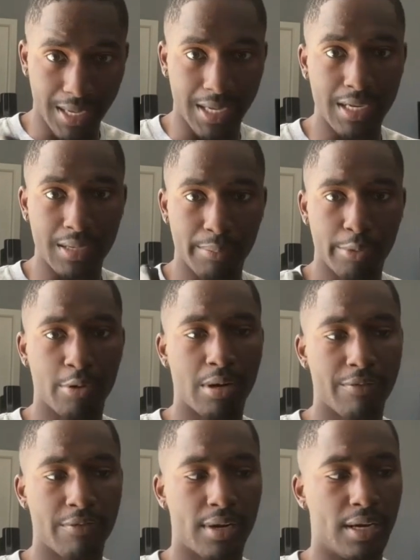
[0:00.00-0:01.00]
and programmed
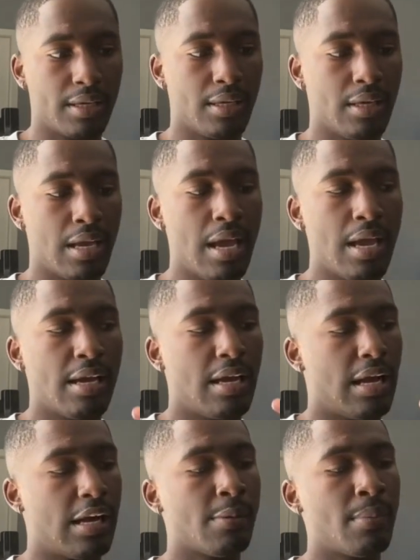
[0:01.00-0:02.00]
for Anki.
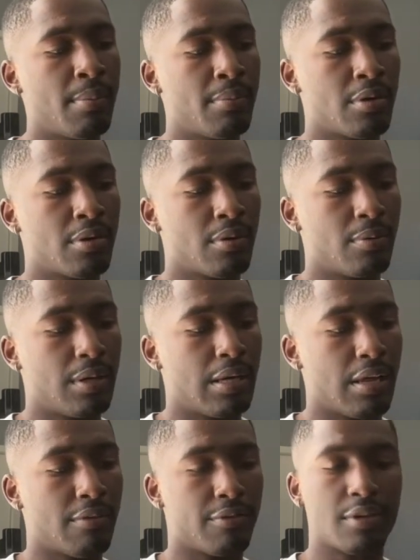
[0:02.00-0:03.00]
I remember when I
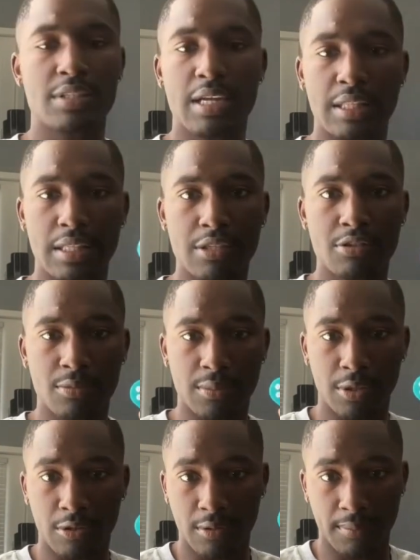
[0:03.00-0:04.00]
first got this
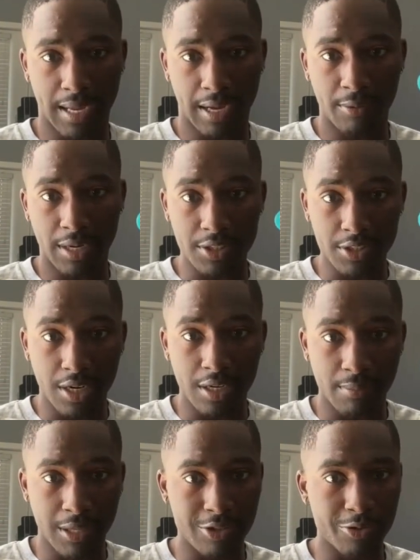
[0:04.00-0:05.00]
remote back when I started
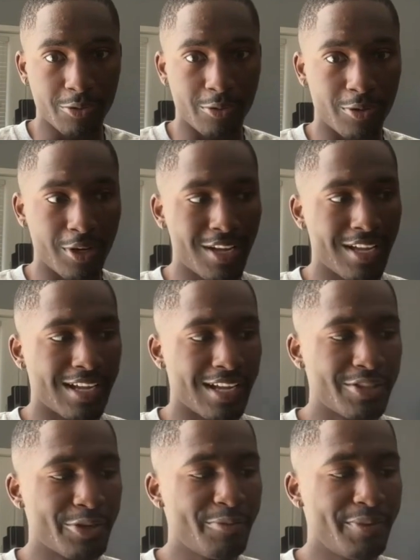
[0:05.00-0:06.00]
med school, it
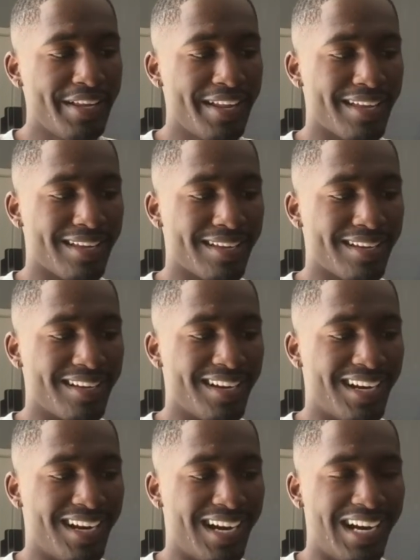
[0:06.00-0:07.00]
took me like
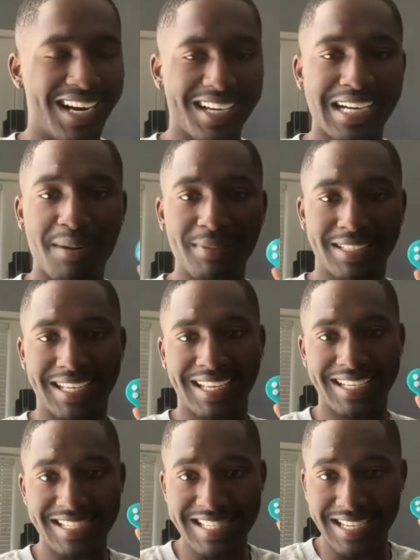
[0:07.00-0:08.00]
a couple of
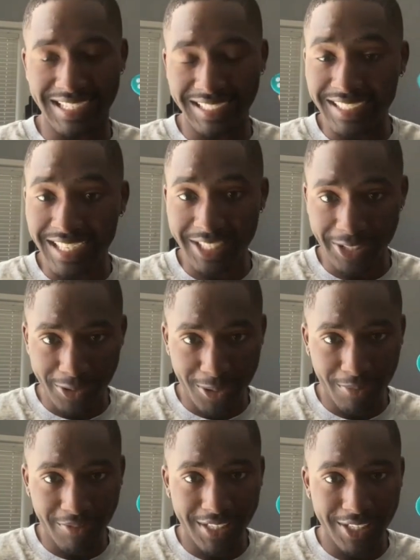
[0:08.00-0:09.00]
days and a lot of YouTube
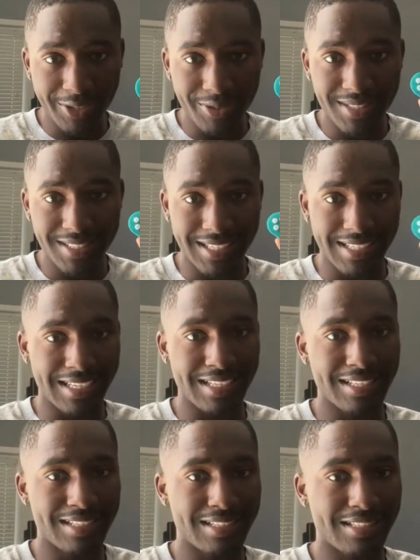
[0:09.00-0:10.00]
videos to get
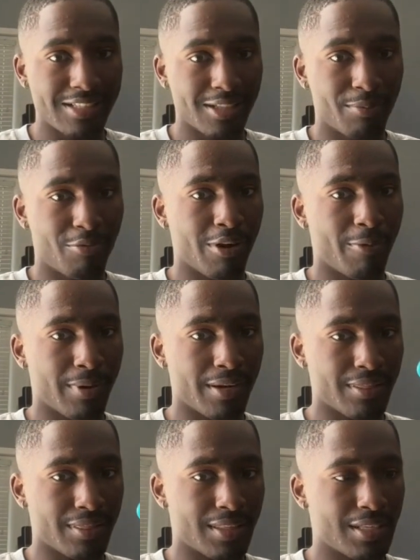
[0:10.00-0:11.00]
to the point where
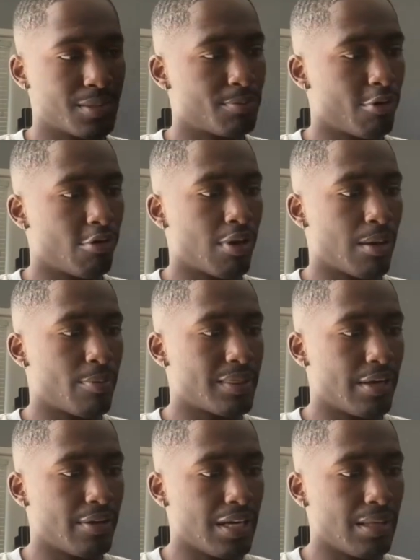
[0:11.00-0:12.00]
this programmed
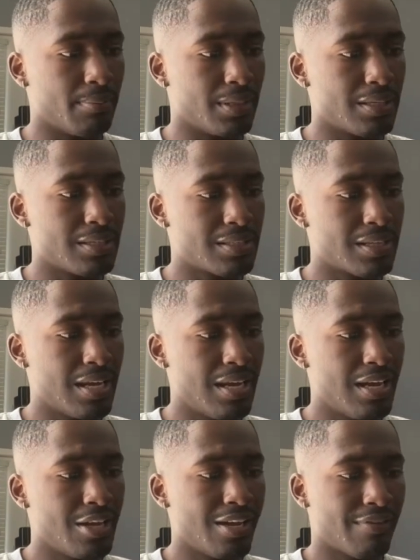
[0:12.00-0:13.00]
without any bugs.
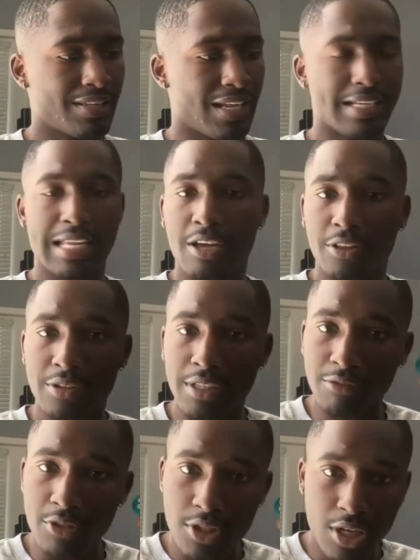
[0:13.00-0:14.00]
You have to like download
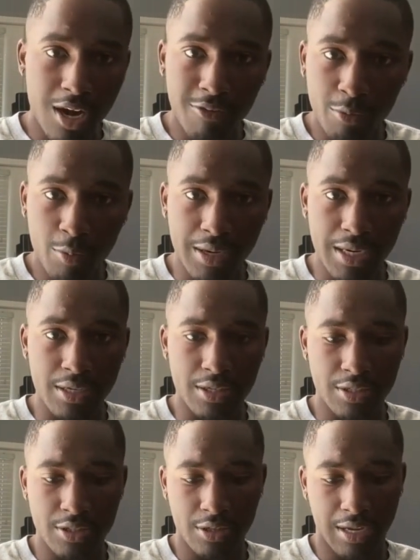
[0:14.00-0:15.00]
different
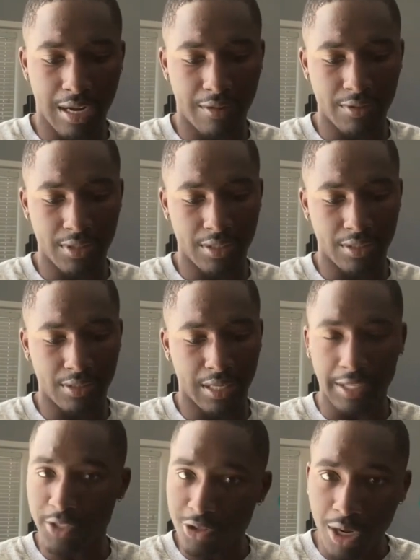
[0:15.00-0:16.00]
softwares, you have to
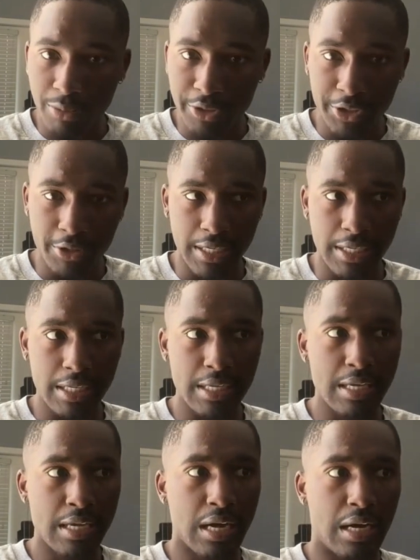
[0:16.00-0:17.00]
like troubleshoot it.
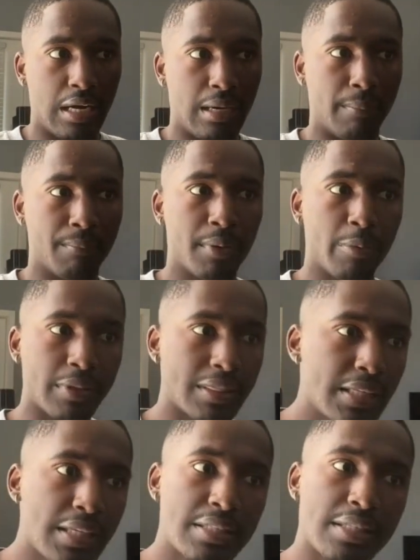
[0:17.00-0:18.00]
But with
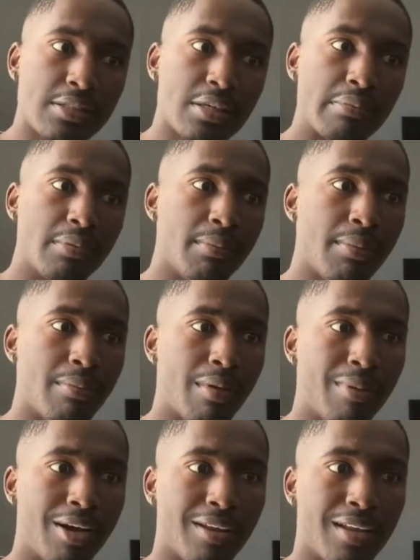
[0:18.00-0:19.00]
this, it took me maybe
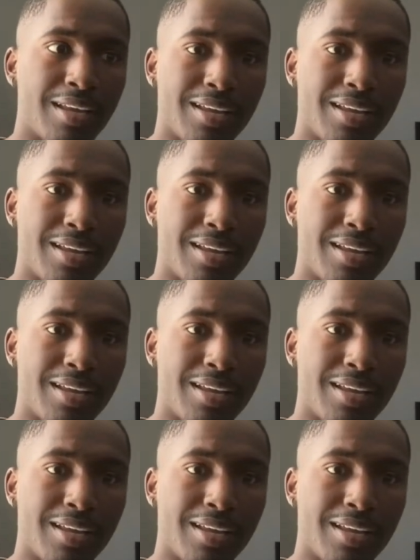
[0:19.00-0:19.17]
about like